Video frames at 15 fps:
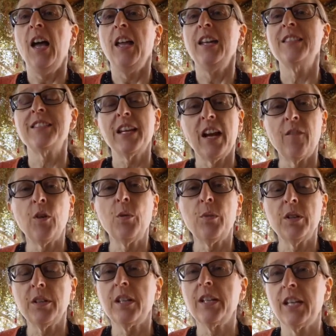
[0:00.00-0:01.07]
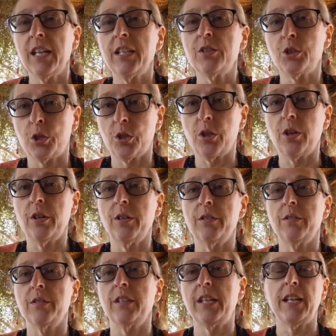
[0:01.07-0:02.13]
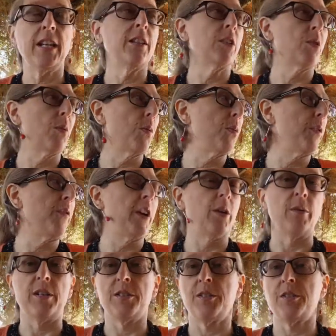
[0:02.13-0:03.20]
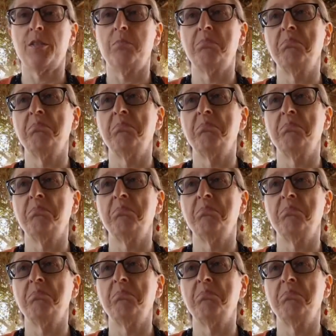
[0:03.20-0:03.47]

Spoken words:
Is everyone going to get a turn getting the coronavirus?